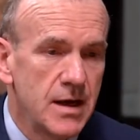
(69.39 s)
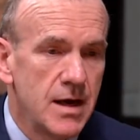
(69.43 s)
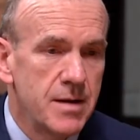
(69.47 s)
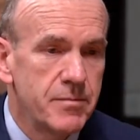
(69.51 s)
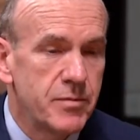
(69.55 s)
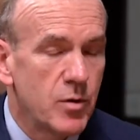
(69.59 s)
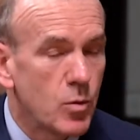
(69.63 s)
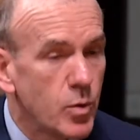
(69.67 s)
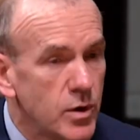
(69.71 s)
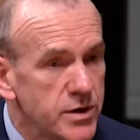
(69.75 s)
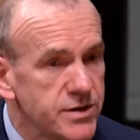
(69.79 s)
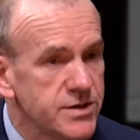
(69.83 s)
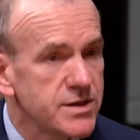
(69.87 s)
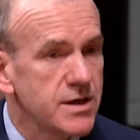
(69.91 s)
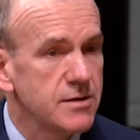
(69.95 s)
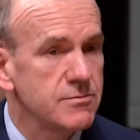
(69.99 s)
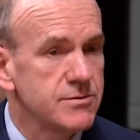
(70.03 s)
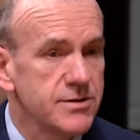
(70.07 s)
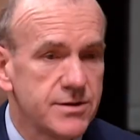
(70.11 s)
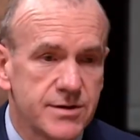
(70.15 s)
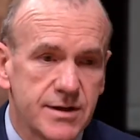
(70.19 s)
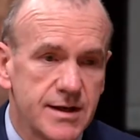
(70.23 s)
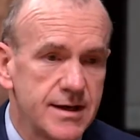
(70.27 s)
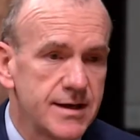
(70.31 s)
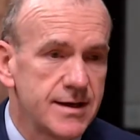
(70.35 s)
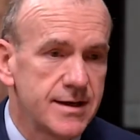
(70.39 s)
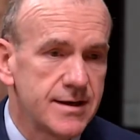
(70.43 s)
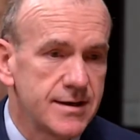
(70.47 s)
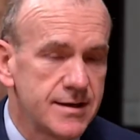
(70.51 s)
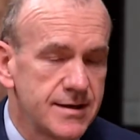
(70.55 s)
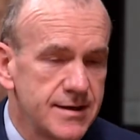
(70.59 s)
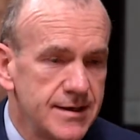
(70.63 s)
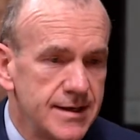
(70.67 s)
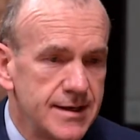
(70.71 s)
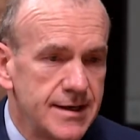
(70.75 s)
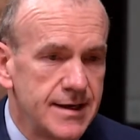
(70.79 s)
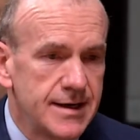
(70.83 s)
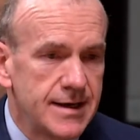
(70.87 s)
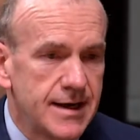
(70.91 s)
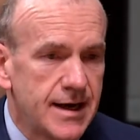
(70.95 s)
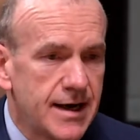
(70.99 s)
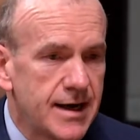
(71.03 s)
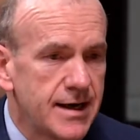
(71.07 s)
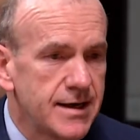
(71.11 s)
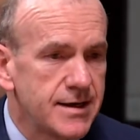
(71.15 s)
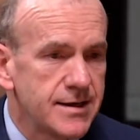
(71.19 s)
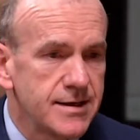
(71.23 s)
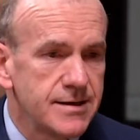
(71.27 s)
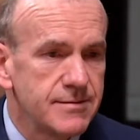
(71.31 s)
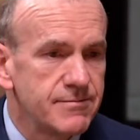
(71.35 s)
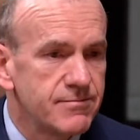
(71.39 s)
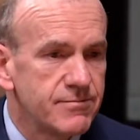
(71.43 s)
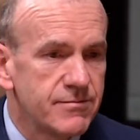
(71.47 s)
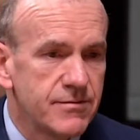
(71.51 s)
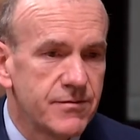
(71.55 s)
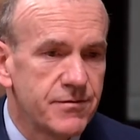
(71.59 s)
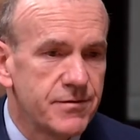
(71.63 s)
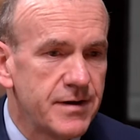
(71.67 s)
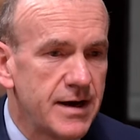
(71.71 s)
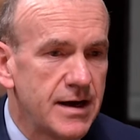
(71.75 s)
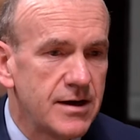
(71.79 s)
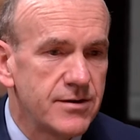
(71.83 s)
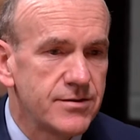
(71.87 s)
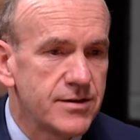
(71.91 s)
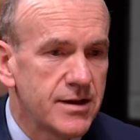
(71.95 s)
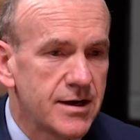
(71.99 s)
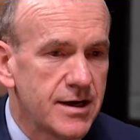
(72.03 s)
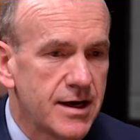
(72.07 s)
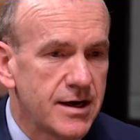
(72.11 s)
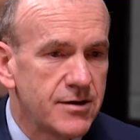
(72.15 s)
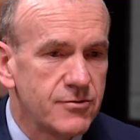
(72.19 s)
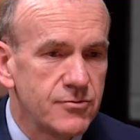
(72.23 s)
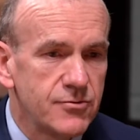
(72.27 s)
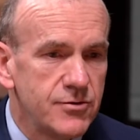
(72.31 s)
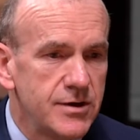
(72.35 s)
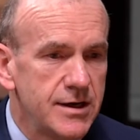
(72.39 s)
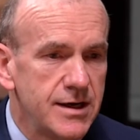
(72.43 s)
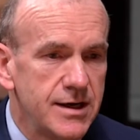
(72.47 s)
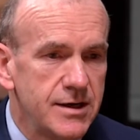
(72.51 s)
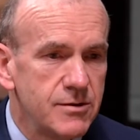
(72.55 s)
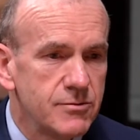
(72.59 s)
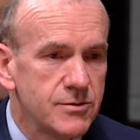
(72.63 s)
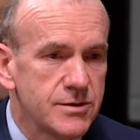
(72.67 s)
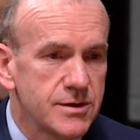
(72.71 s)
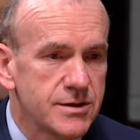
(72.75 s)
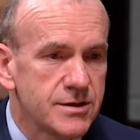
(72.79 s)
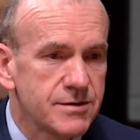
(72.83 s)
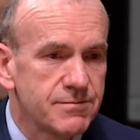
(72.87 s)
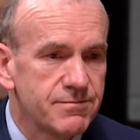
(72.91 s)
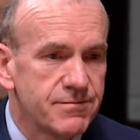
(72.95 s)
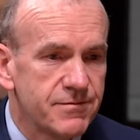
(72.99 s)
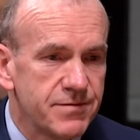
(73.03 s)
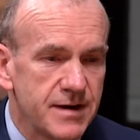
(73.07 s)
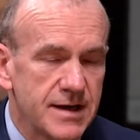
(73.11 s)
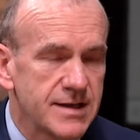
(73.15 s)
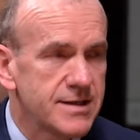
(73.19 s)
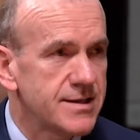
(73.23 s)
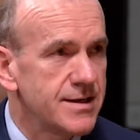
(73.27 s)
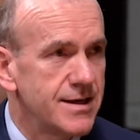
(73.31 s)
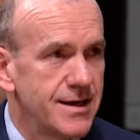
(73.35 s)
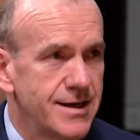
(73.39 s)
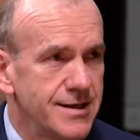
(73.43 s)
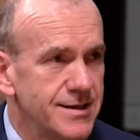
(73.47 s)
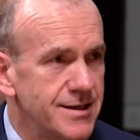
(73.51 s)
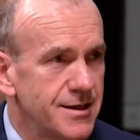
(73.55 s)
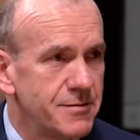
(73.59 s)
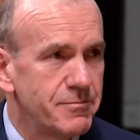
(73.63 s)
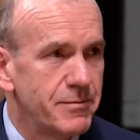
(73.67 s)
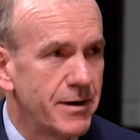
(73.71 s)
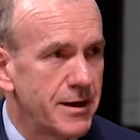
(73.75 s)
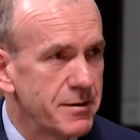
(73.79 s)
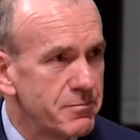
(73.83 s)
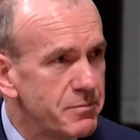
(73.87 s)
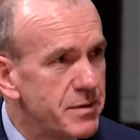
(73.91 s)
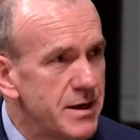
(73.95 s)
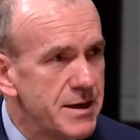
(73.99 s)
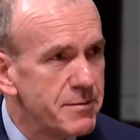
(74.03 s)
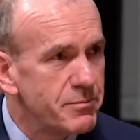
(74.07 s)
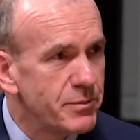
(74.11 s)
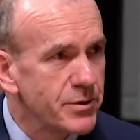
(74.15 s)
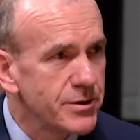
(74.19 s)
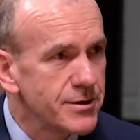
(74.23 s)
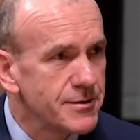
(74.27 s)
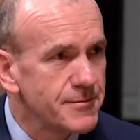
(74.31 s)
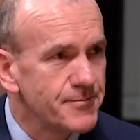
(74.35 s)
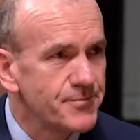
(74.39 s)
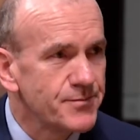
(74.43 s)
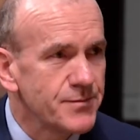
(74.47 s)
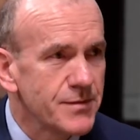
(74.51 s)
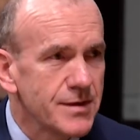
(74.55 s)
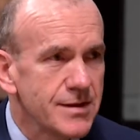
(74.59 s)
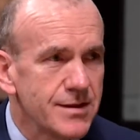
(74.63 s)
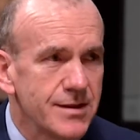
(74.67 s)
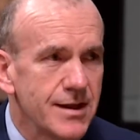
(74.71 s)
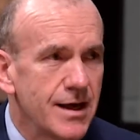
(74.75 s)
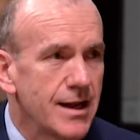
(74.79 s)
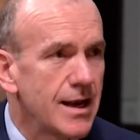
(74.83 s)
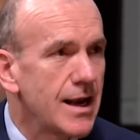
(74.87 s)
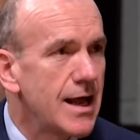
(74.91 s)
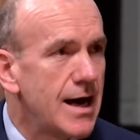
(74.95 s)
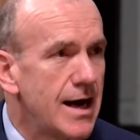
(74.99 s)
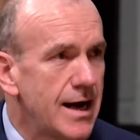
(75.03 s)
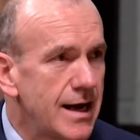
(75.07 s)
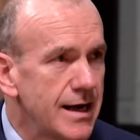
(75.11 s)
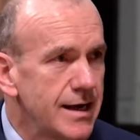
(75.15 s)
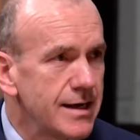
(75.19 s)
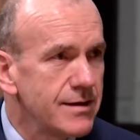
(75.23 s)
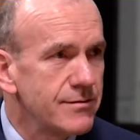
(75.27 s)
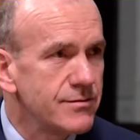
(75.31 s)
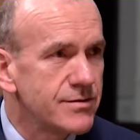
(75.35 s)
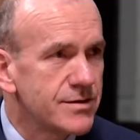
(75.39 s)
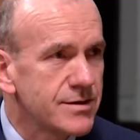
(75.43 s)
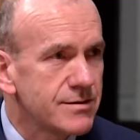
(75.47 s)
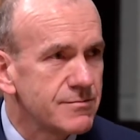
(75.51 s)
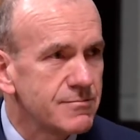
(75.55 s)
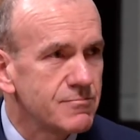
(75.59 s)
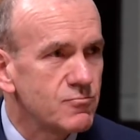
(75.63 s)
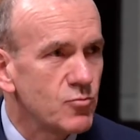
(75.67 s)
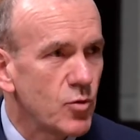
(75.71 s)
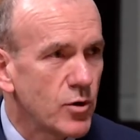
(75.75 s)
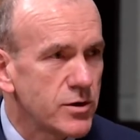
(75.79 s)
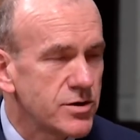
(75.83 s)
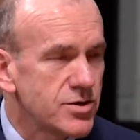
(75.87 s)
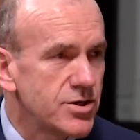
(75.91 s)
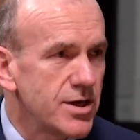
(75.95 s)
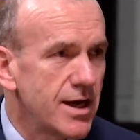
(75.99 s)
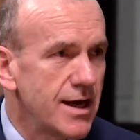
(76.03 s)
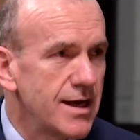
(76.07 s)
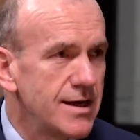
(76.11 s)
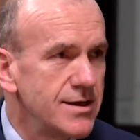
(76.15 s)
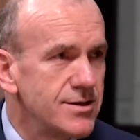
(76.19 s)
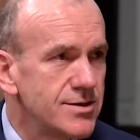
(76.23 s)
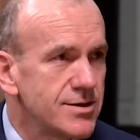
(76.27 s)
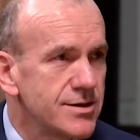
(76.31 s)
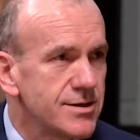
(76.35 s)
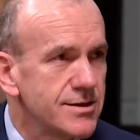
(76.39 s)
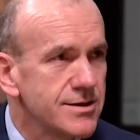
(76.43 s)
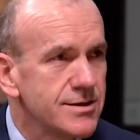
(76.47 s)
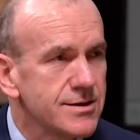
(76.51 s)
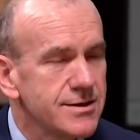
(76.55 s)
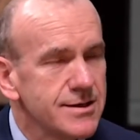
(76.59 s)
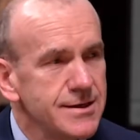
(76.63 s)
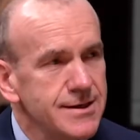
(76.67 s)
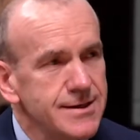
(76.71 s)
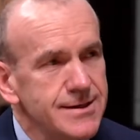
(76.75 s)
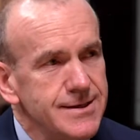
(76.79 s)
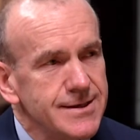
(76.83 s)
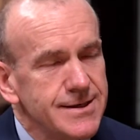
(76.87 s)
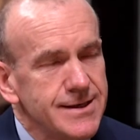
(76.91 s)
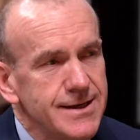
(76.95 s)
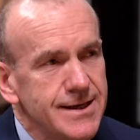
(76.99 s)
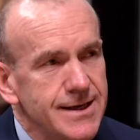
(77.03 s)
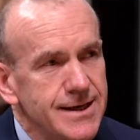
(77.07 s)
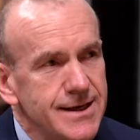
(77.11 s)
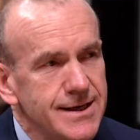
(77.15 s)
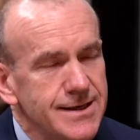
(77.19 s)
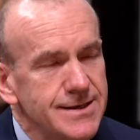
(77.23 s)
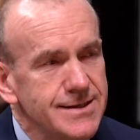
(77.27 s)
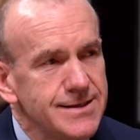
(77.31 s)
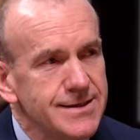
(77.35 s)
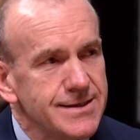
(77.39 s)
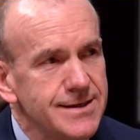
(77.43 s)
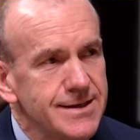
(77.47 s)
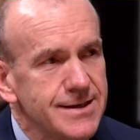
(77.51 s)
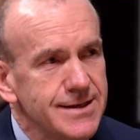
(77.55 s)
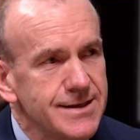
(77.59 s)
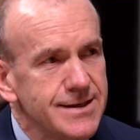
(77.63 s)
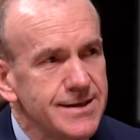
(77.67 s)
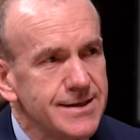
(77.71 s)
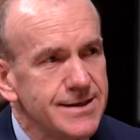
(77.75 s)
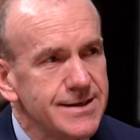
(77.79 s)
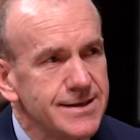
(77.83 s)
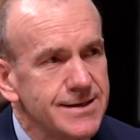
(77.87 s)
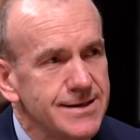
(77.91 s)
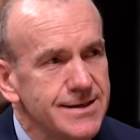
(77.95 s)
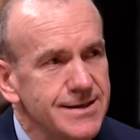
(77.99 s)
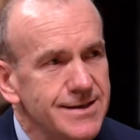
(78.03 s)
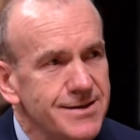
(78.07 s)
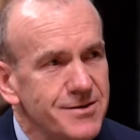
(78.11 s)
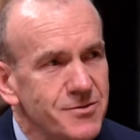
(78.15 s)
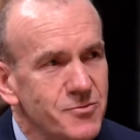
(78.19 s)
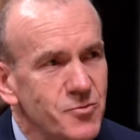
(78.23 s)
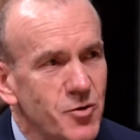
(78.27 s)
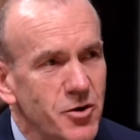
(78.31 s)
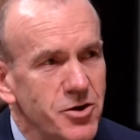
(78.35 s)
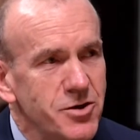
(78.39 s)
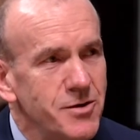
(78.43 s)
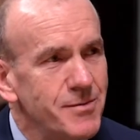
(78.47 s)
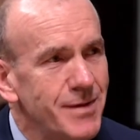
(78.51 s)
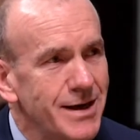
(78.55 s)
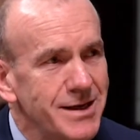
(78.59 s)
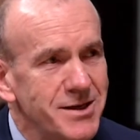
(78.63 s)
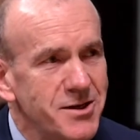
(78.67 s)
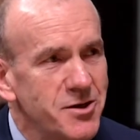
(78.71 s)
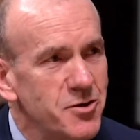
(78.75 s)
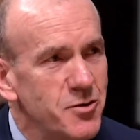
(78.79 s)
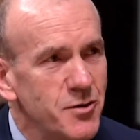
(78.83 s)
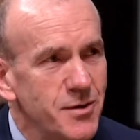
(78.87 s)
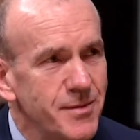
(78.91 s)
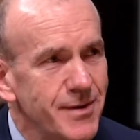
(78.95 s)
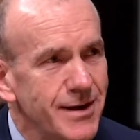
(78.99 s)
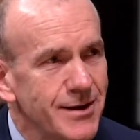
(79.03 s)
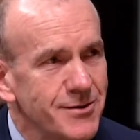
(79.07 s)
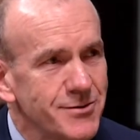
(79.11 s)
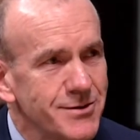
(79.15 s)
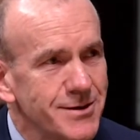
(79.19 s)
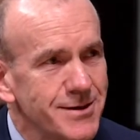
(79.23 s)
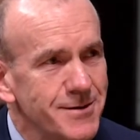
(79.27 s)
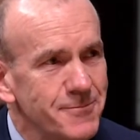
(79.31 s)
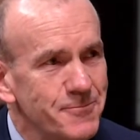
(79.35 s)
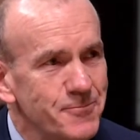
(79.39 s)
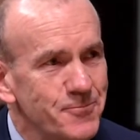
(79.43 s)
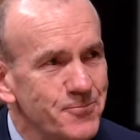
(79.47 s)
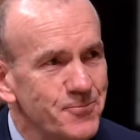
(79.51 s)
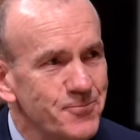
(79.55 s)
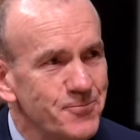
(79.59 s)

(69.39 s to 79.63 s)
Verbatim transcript: But once I was there, I found that I really was fascinated by people, their lives, what changes, and uh, what you might do about mm. it.